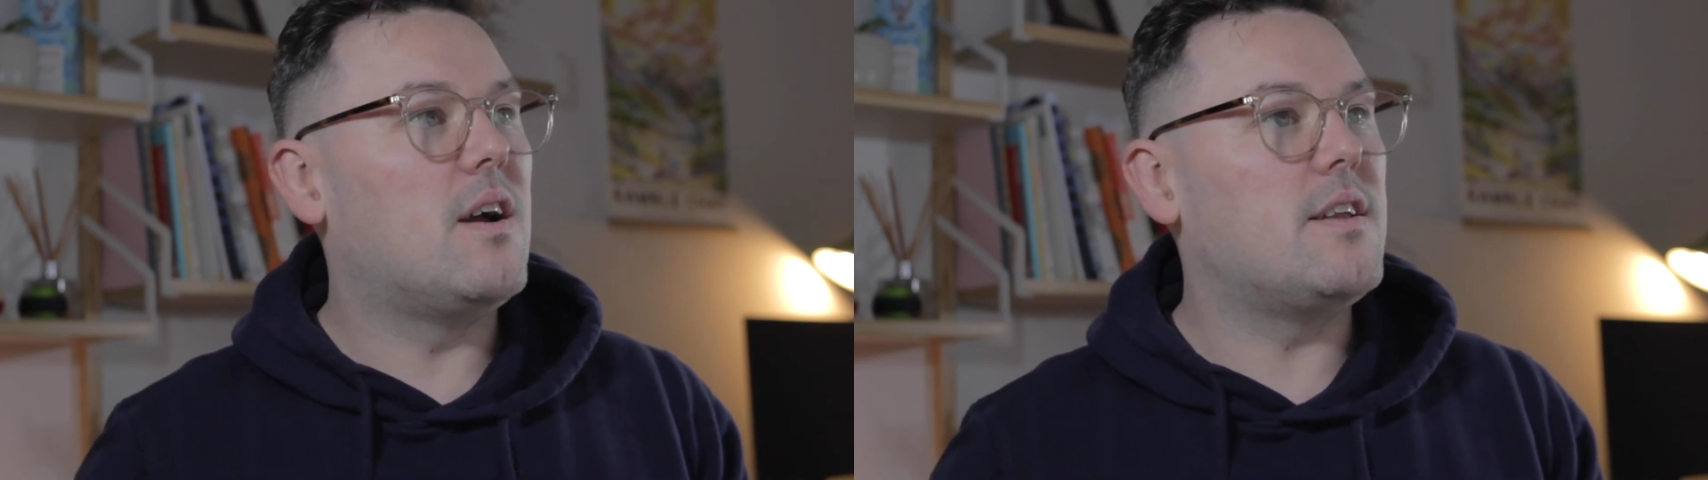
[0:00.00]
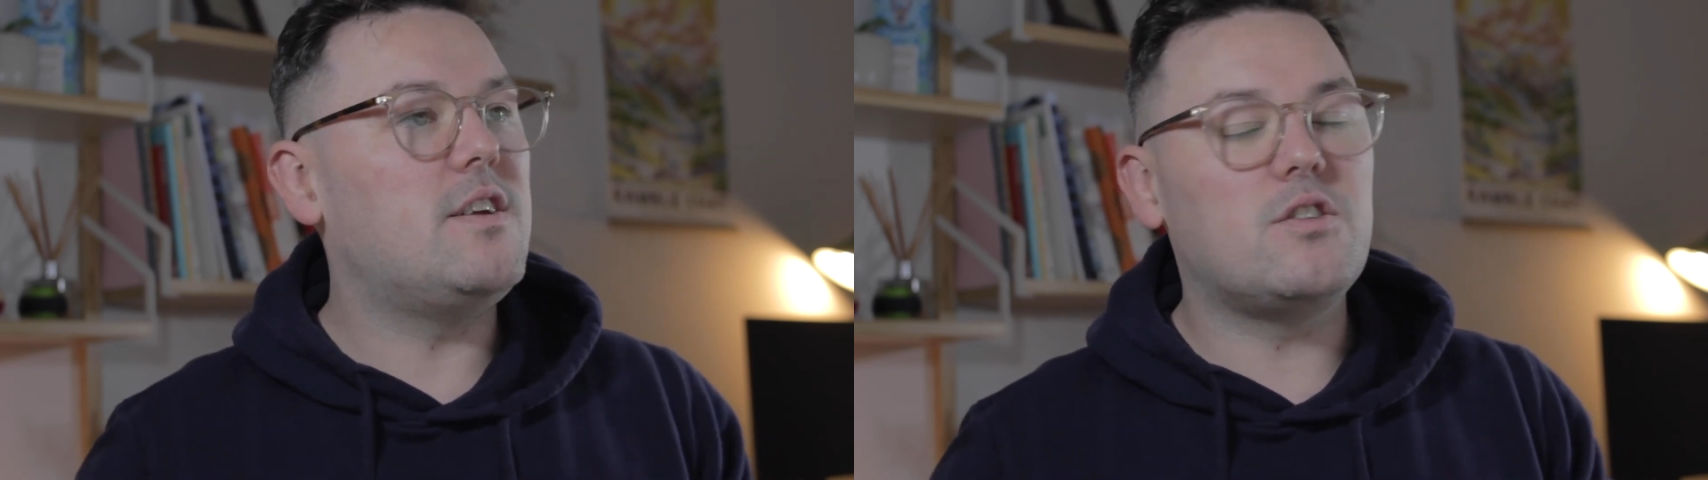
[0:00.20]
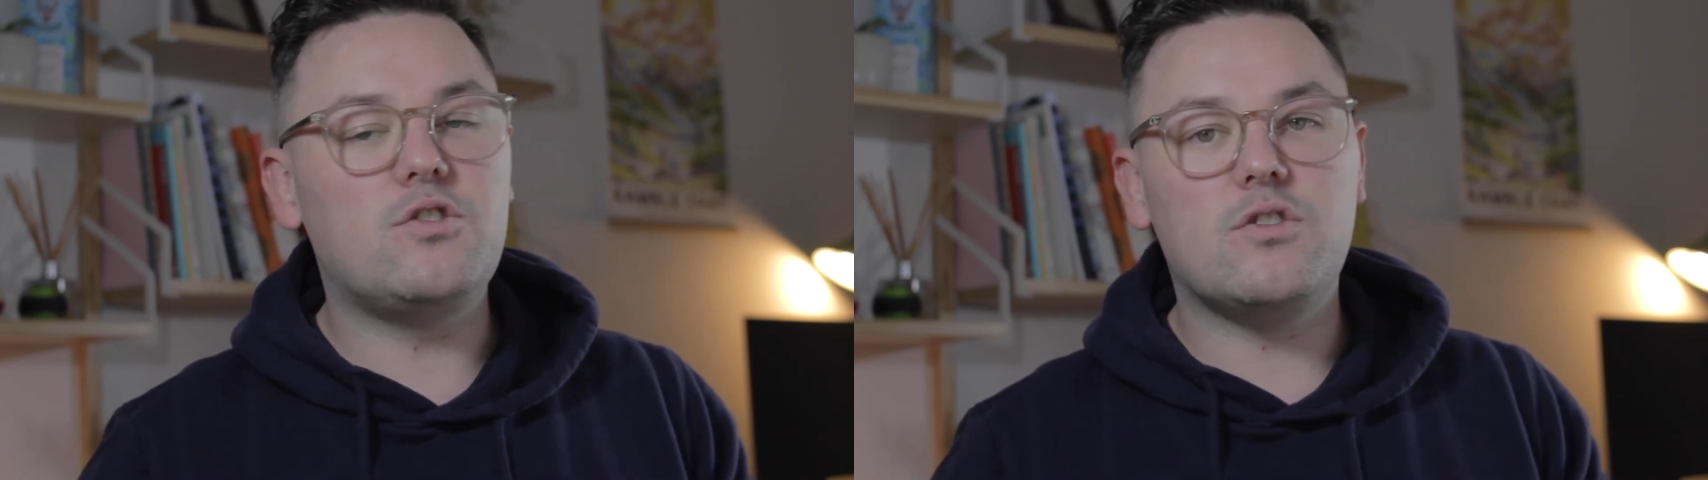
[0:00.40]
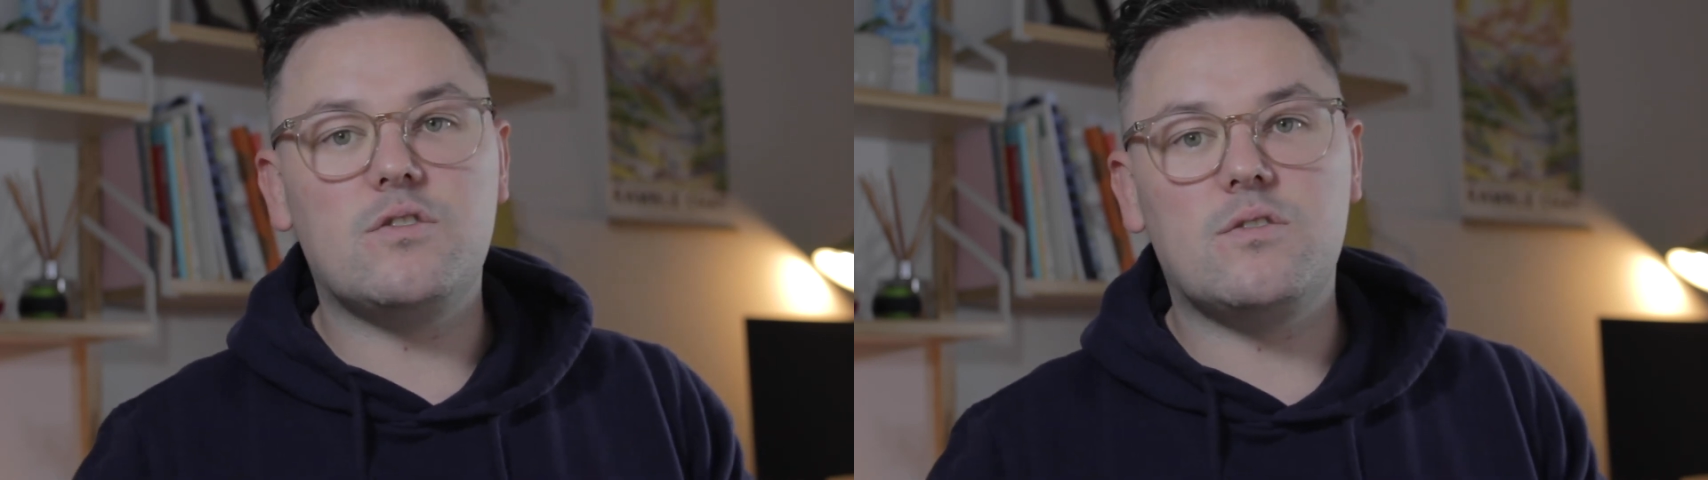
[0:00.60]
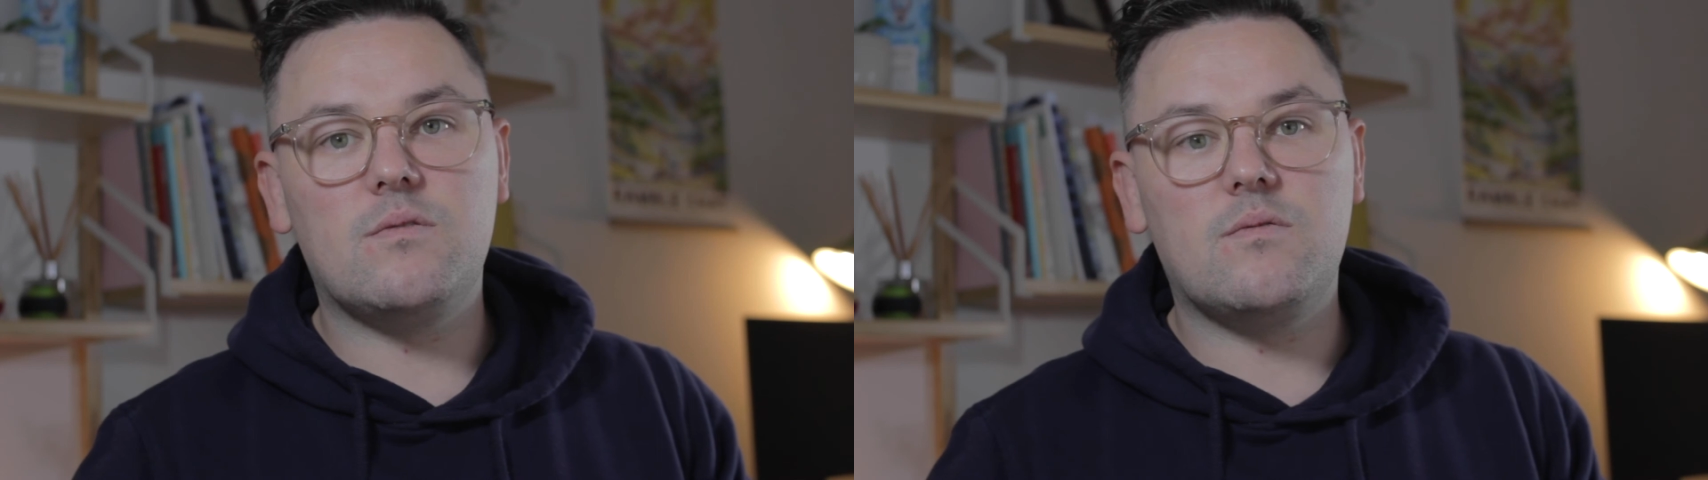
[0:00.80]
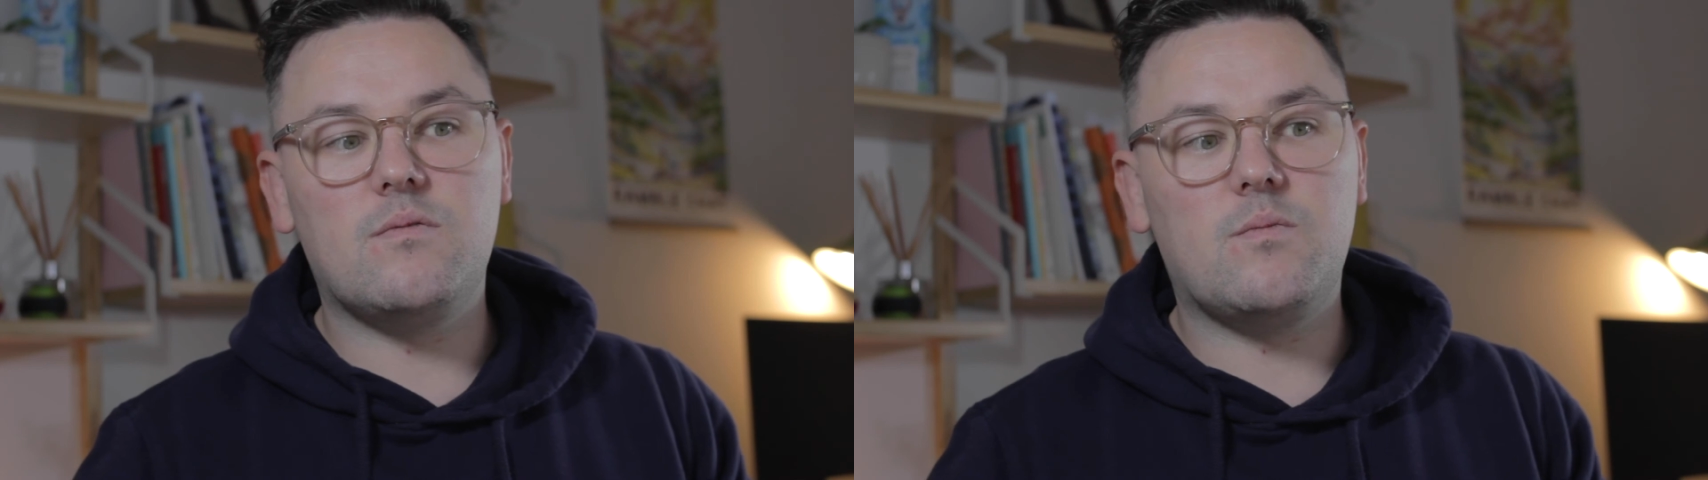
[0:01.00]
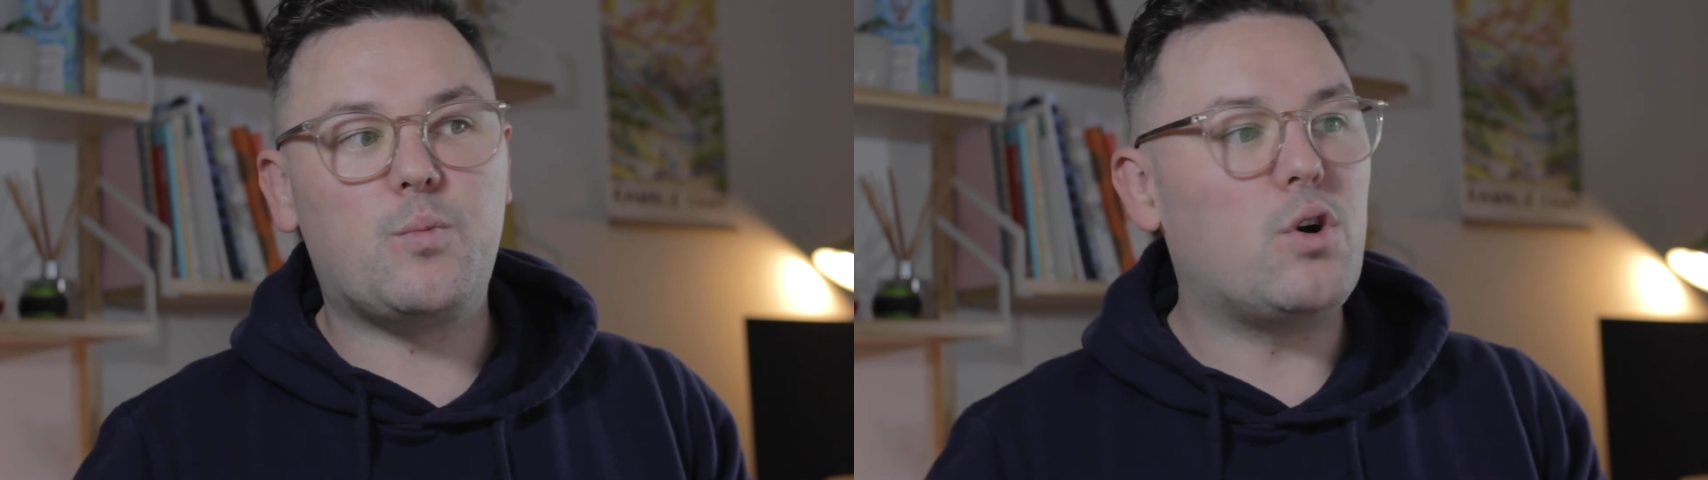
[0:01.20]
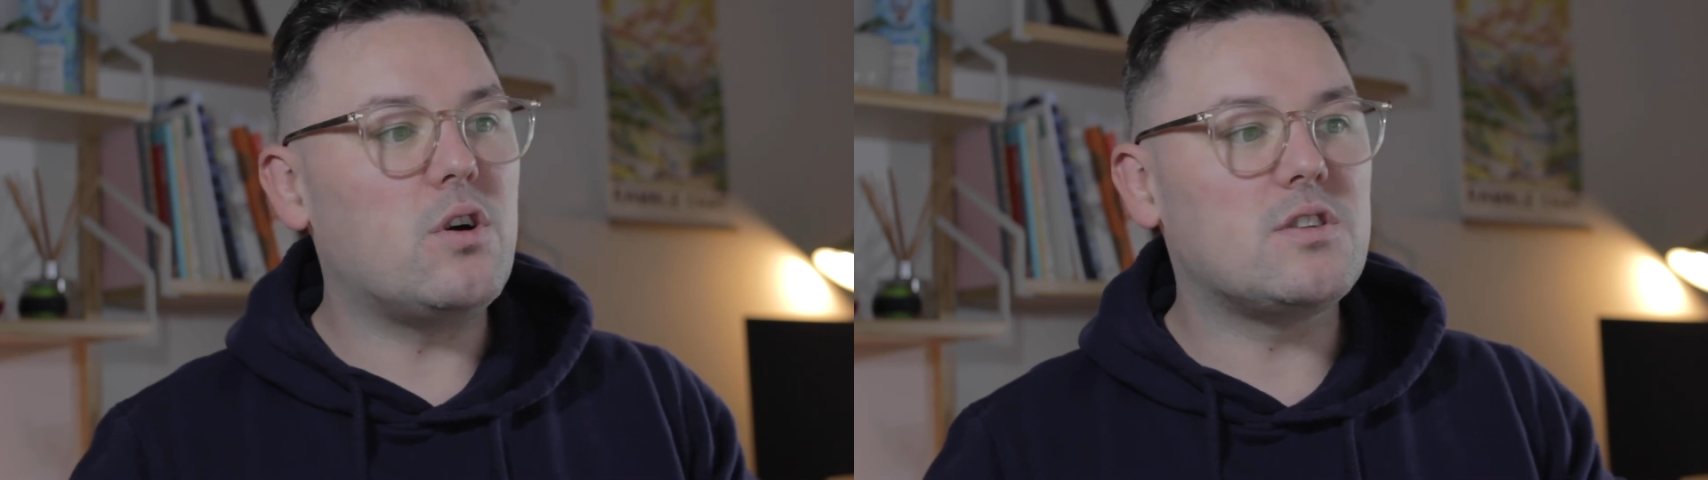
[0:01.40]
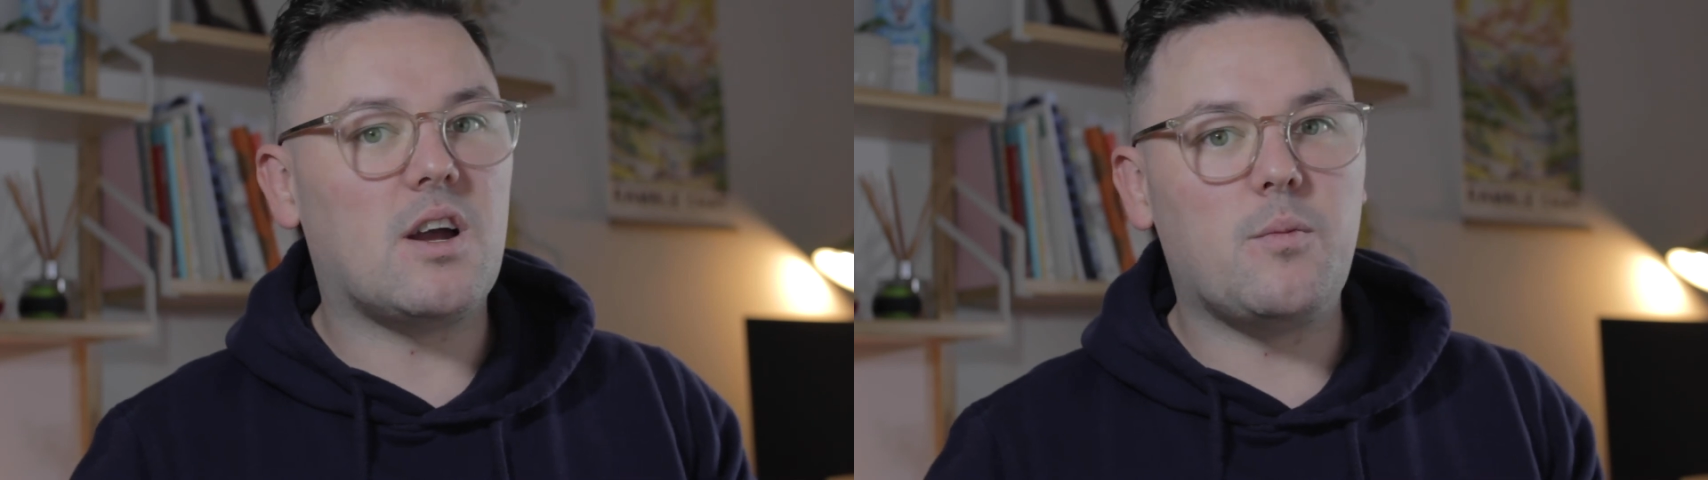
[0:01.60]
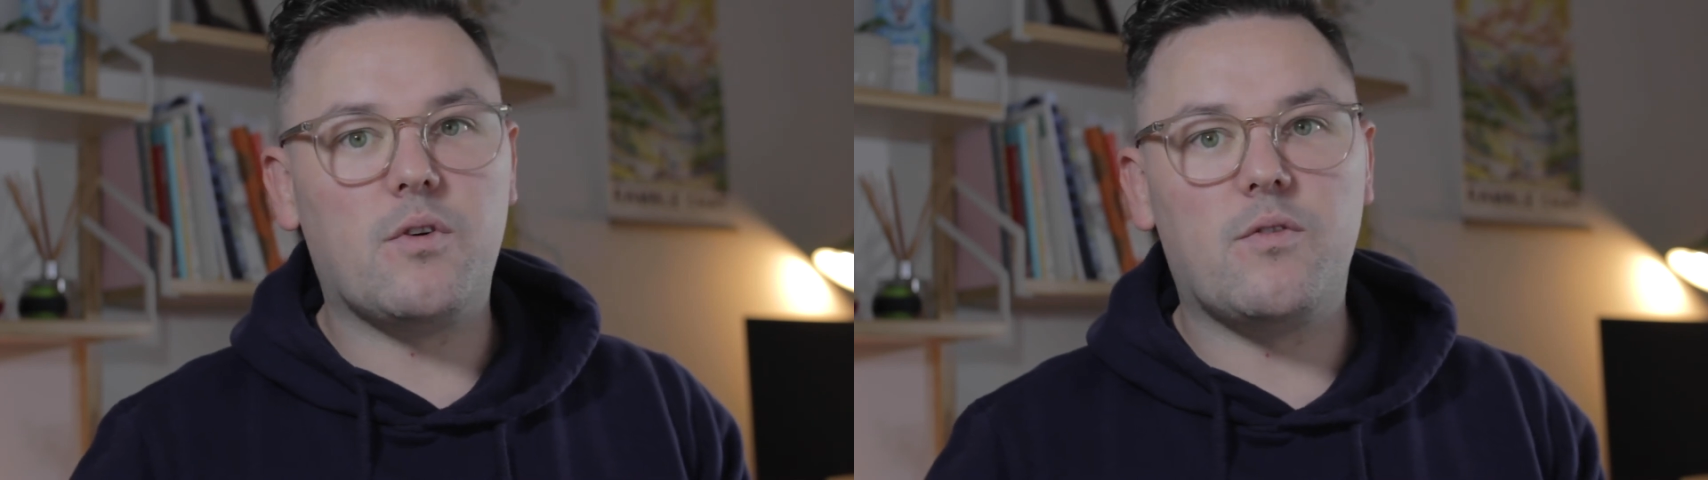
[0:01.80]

and you can just prototype